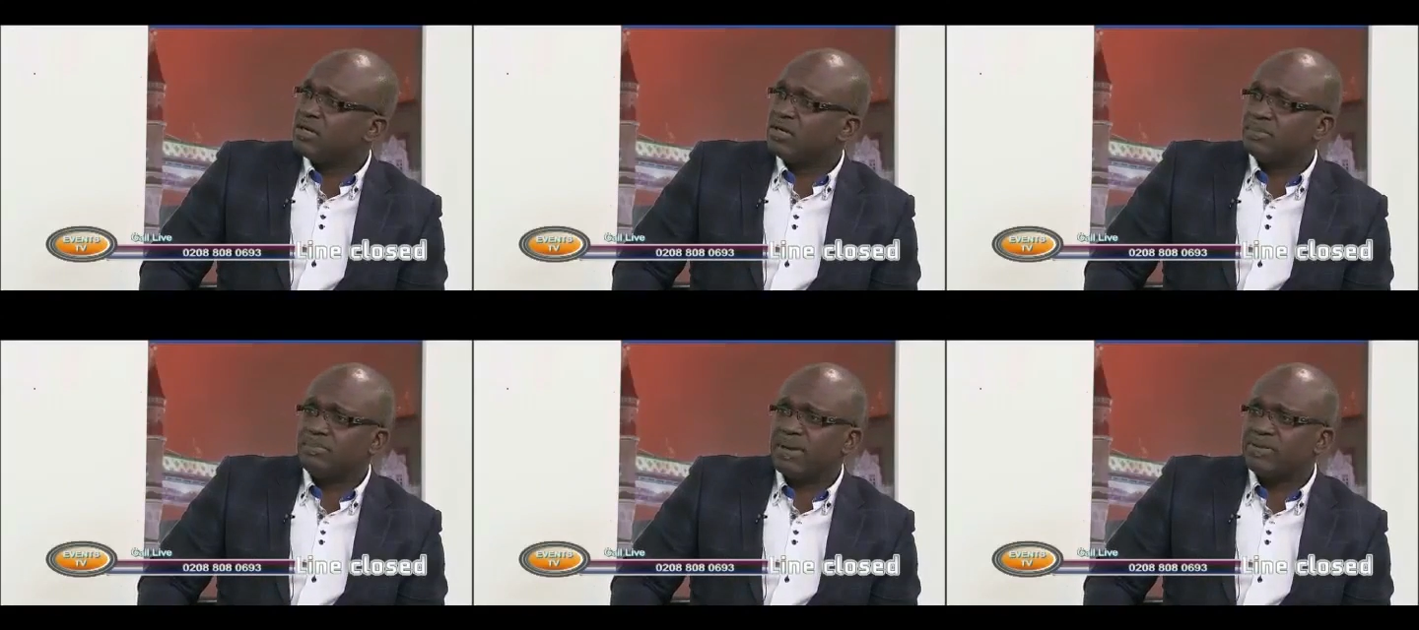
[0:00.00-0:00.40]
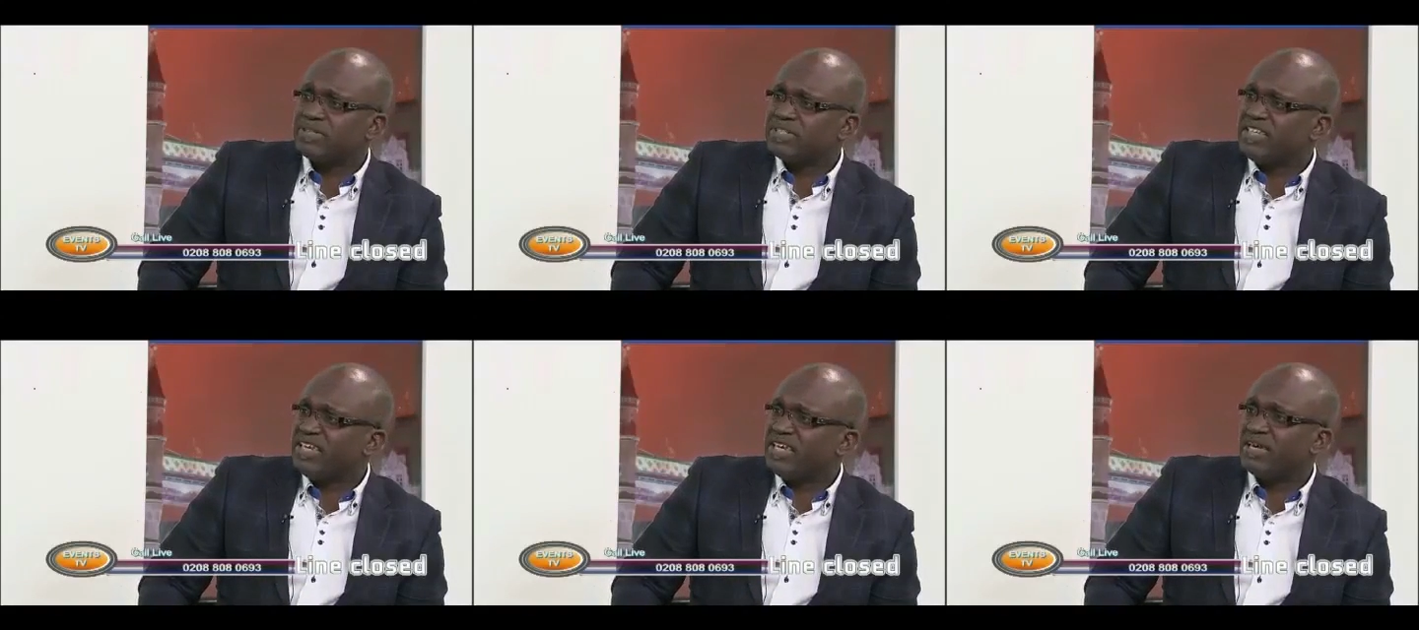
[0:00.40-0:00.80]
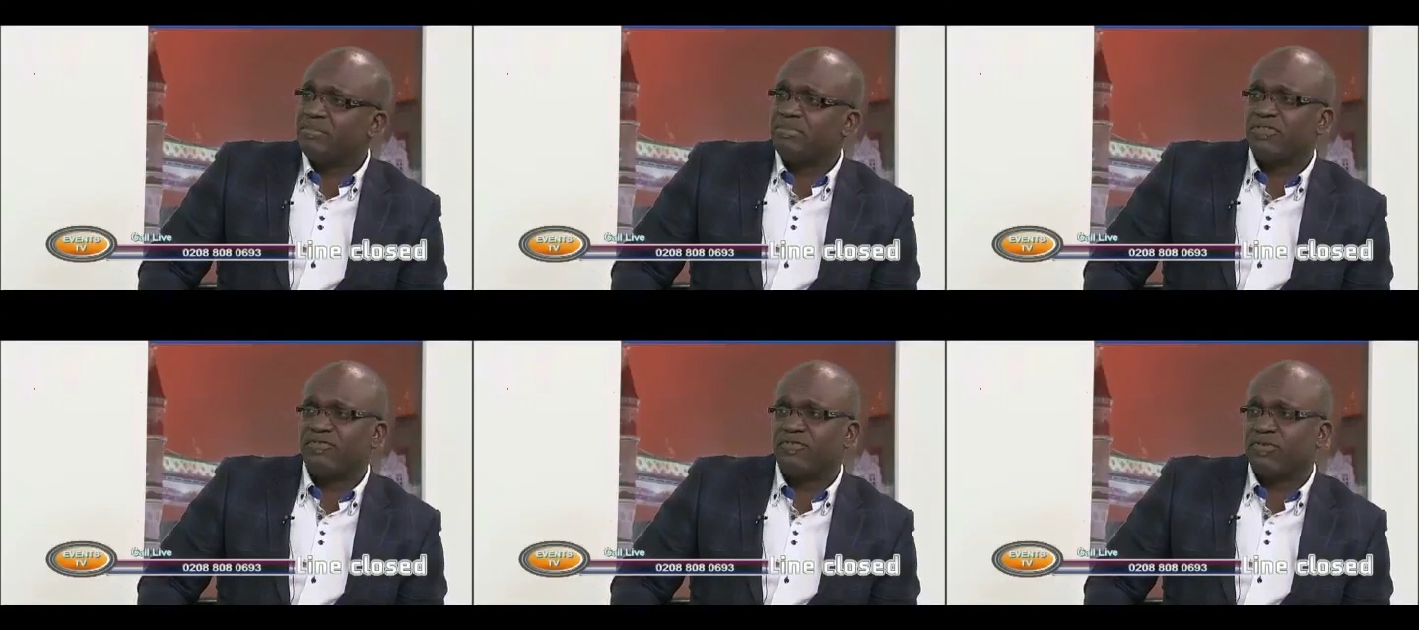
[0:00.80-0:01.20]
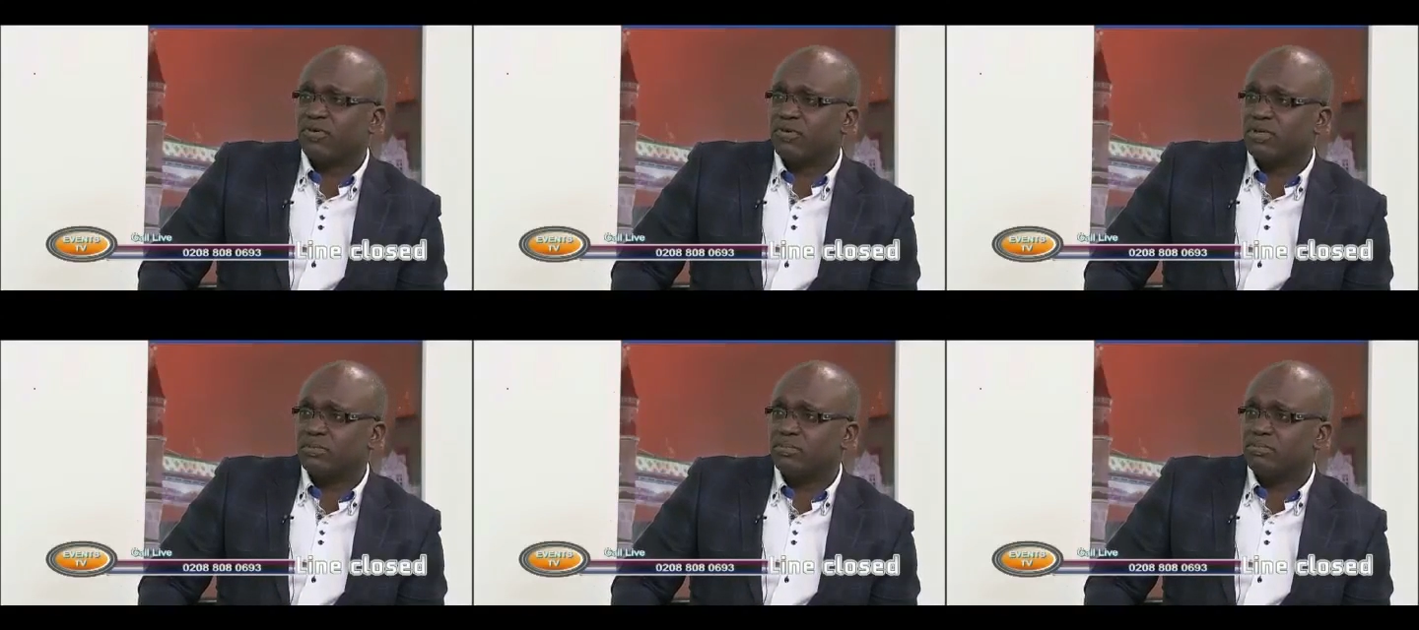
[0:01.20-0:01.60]
about a year
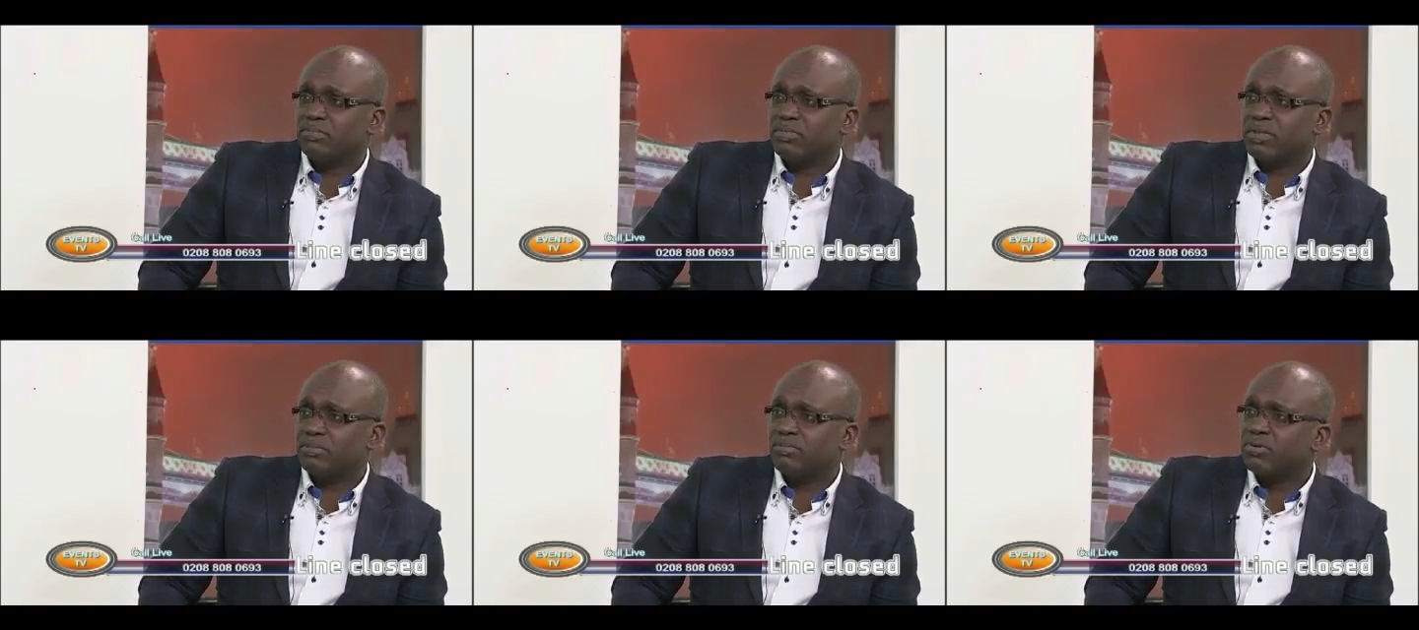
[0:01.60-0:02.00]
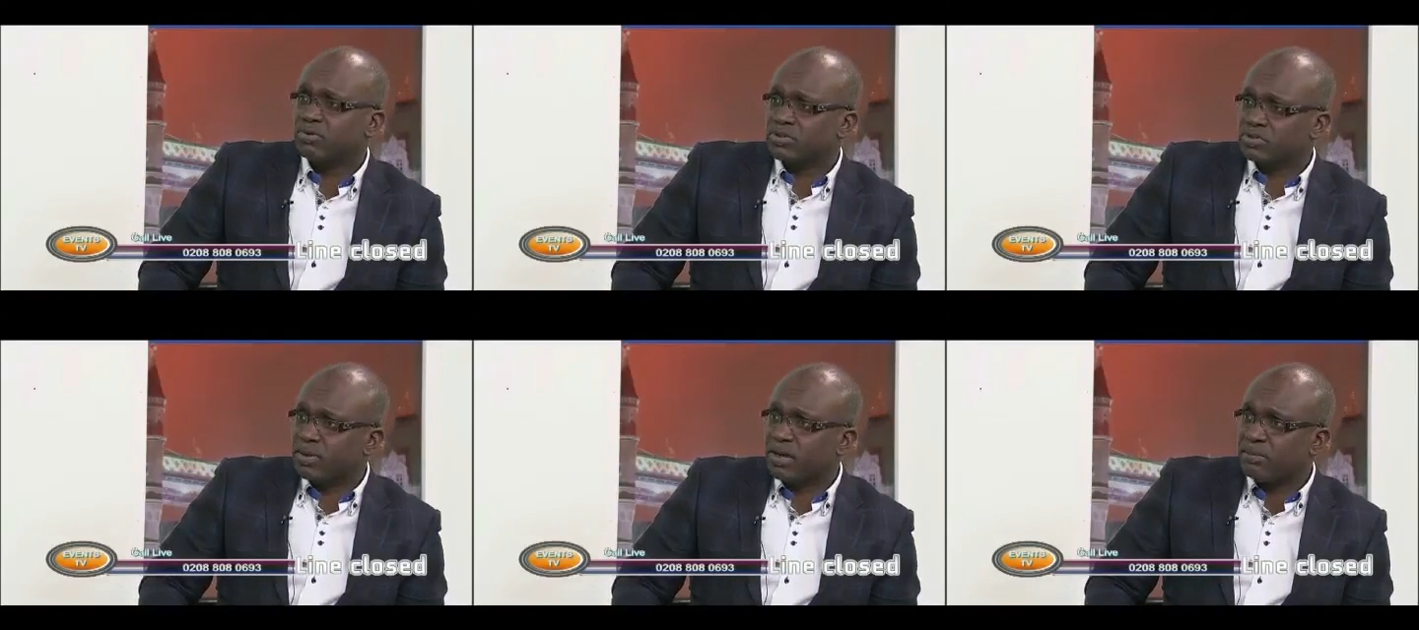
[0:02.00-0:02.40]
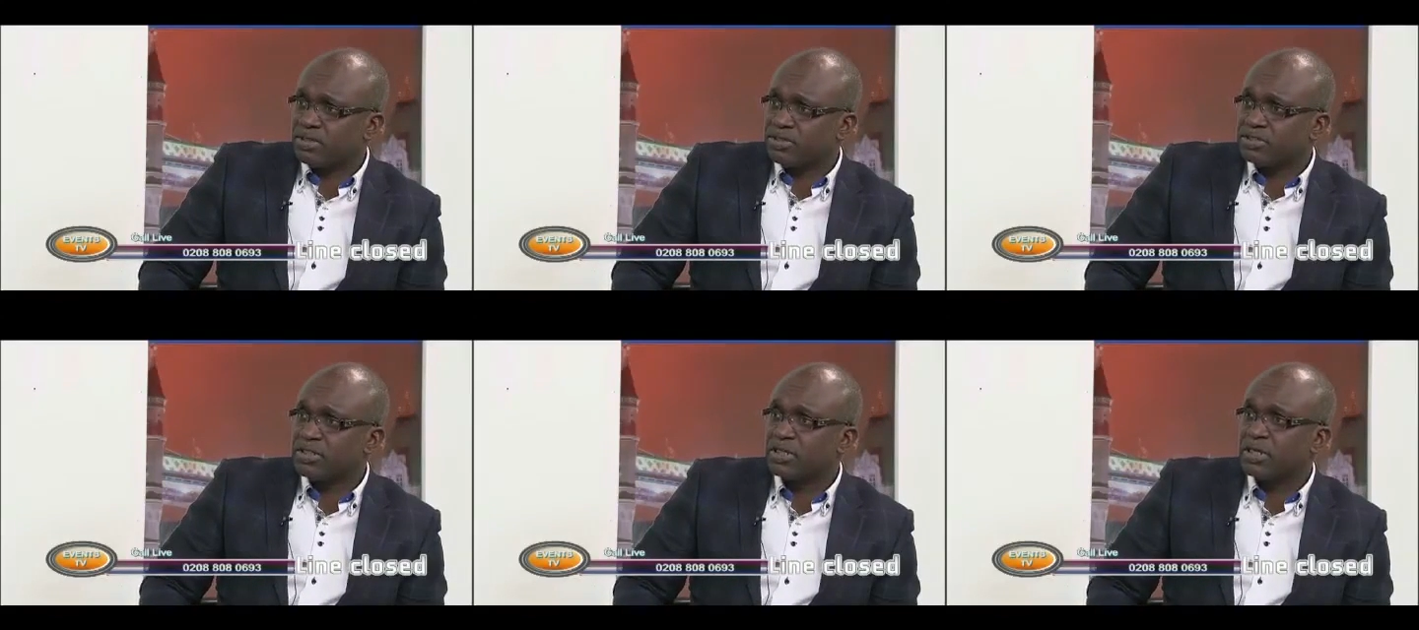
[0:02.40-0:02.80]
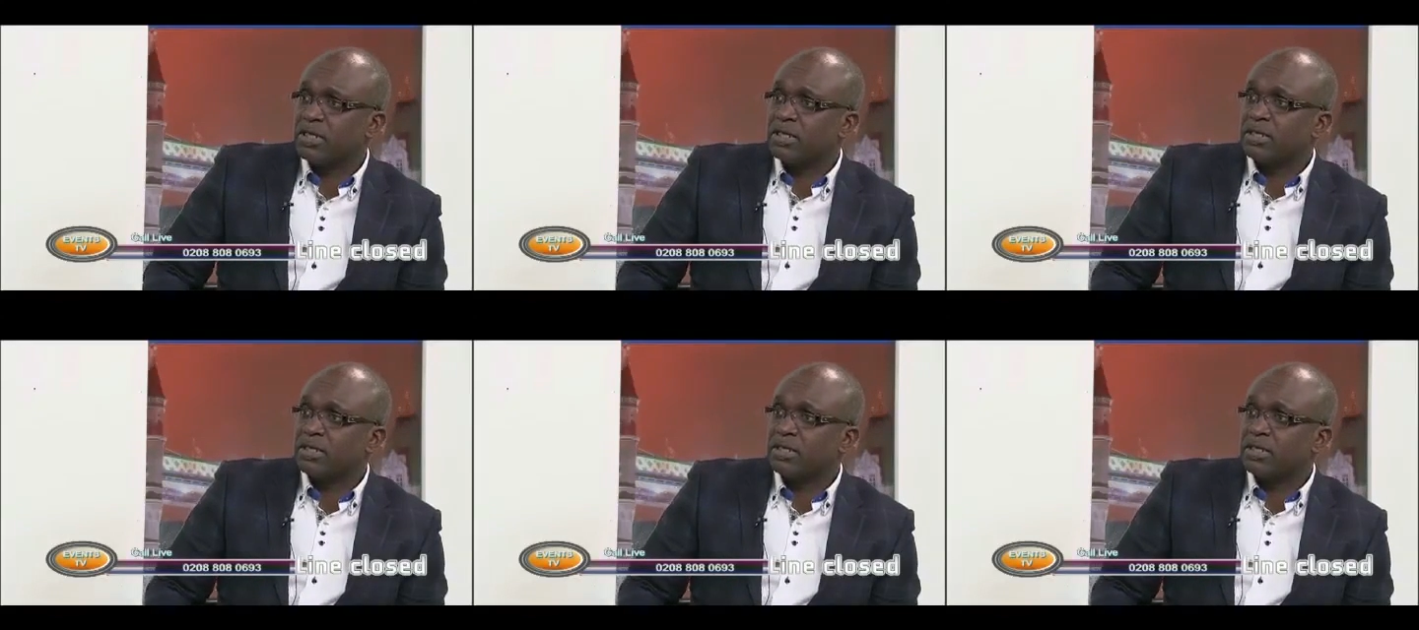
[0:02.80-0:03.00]
before the book was published,